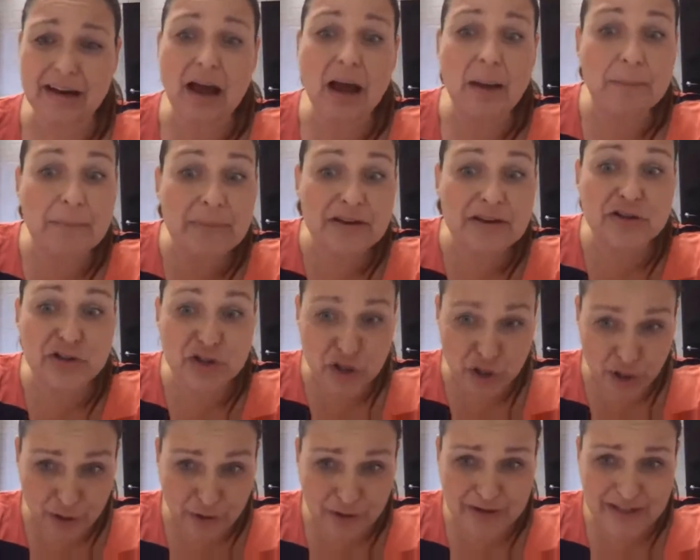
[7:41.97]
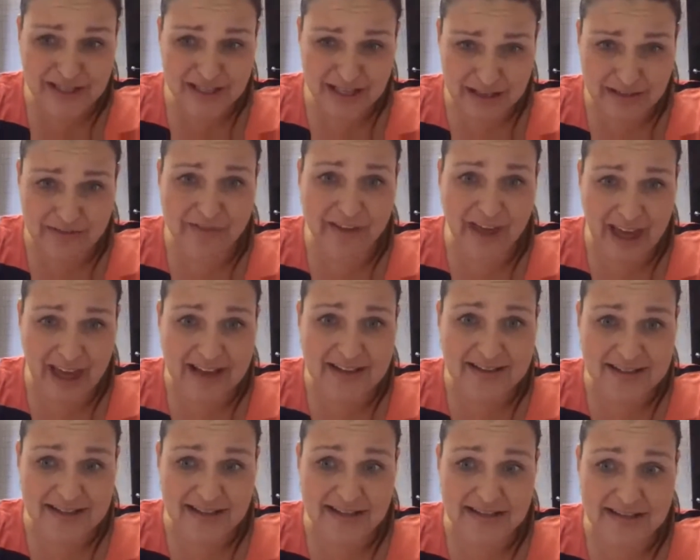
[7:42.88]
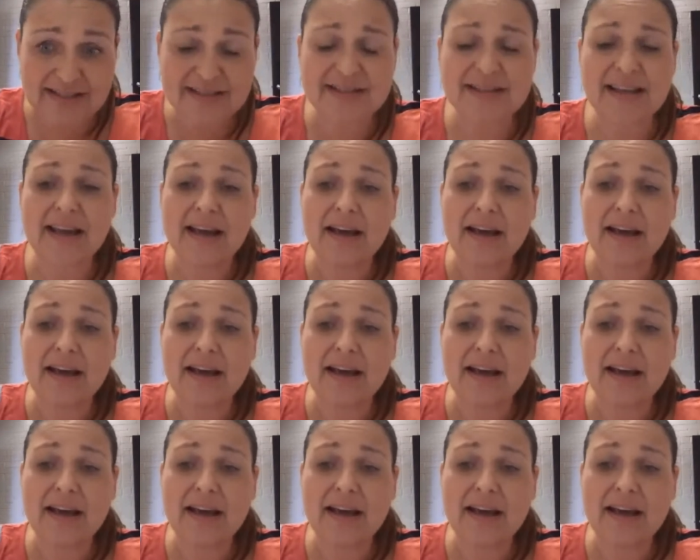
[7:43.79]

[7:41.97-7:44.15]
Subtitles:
a majority of cases.